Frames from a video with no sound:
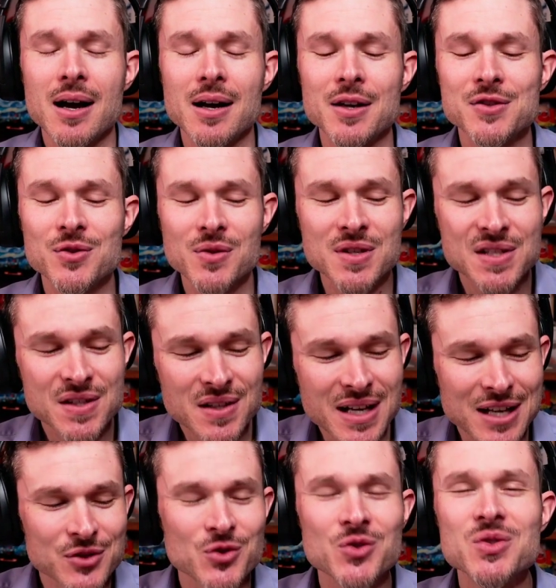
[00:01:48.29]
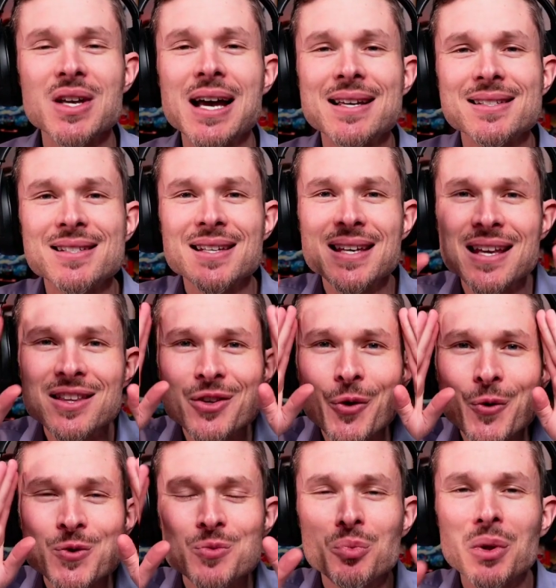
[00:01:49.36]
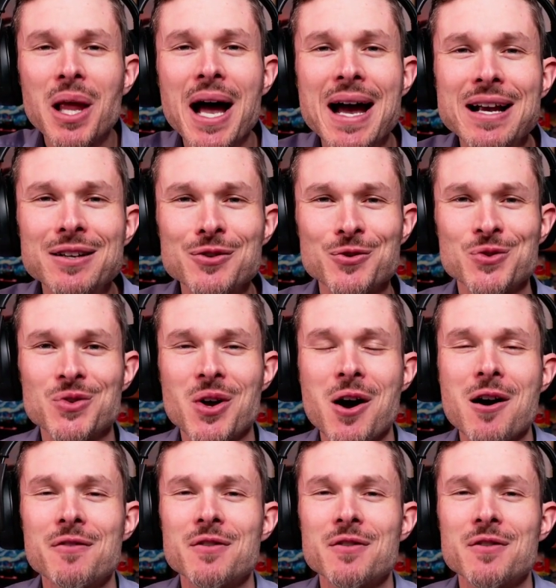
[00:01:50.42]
So this is an exercise to get those blinders off.